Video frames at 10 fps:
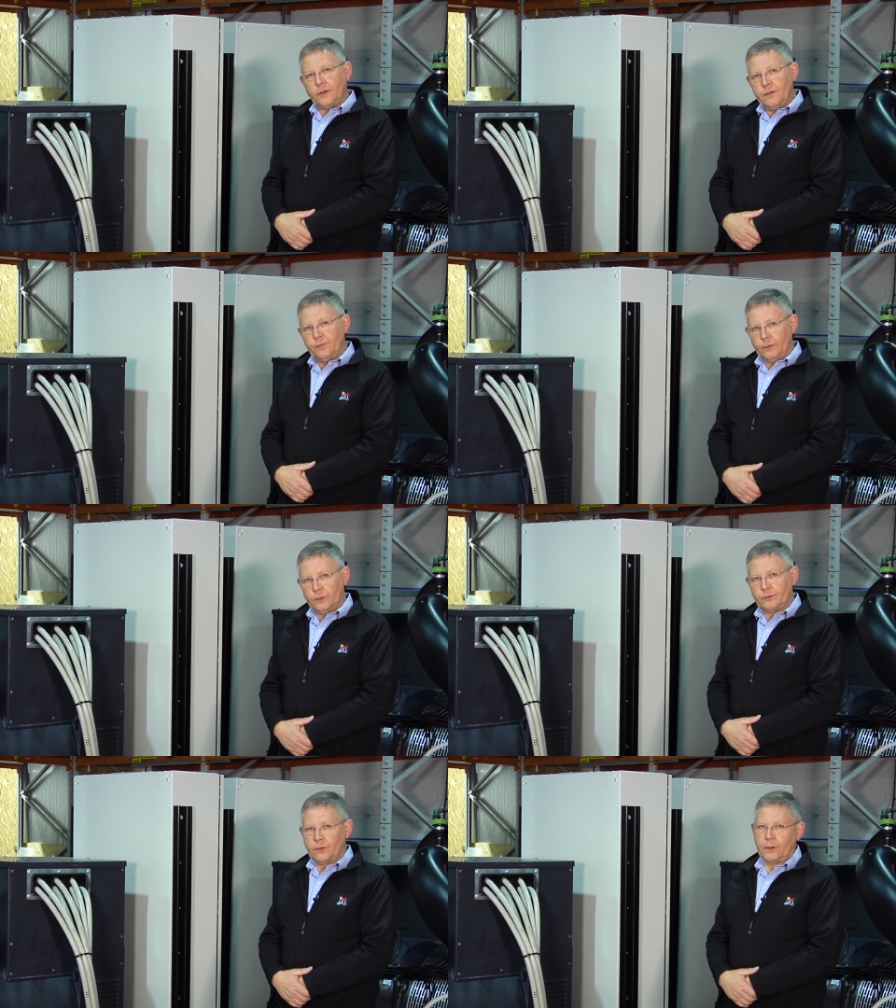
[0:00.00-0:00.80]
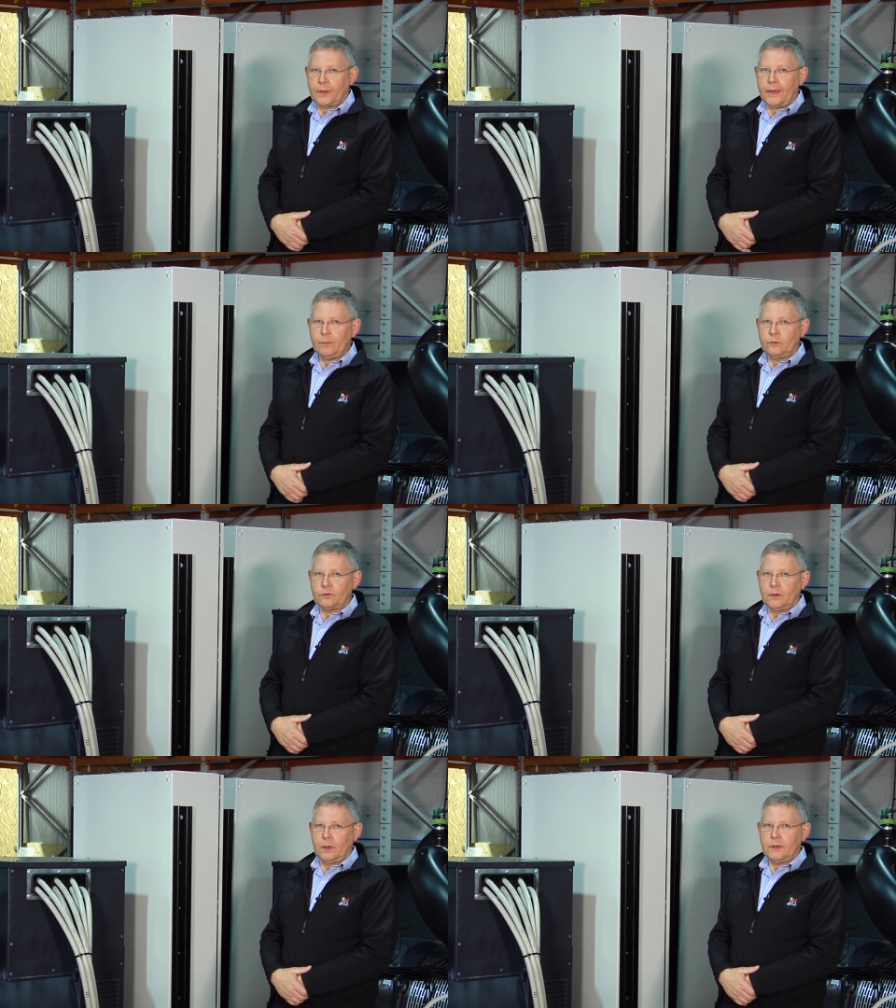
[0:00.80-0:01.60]
an influence on cable
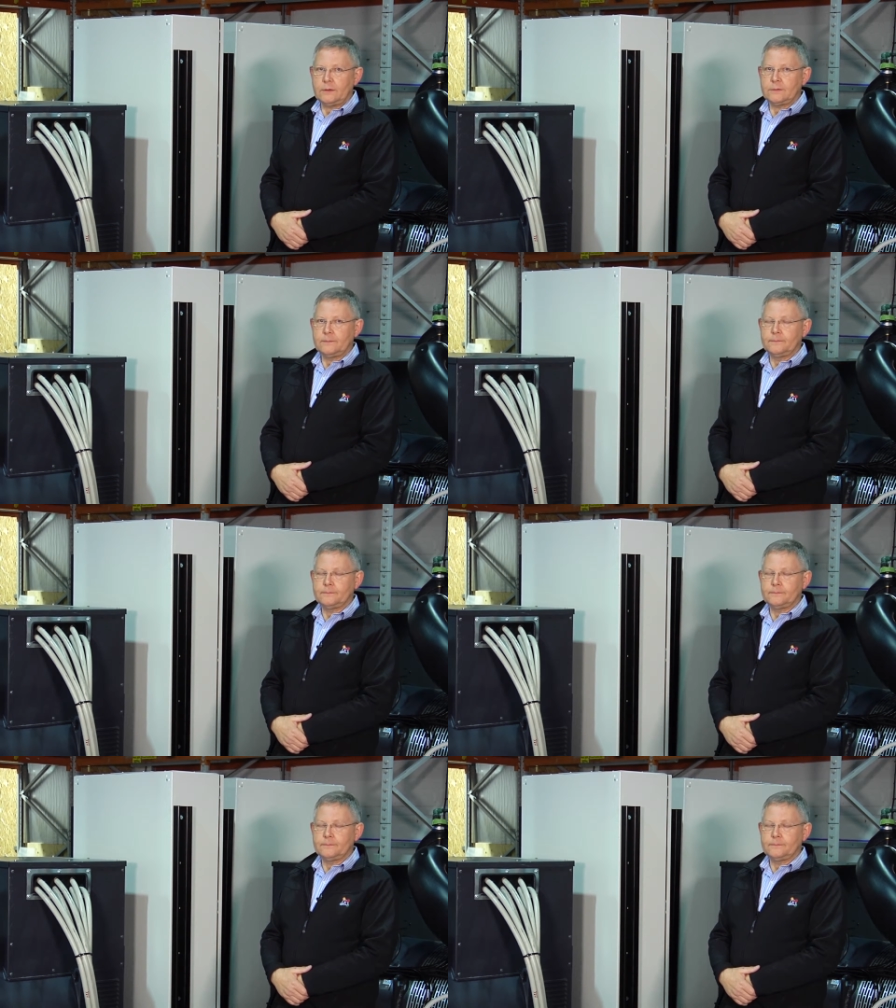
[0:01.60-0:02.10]
size.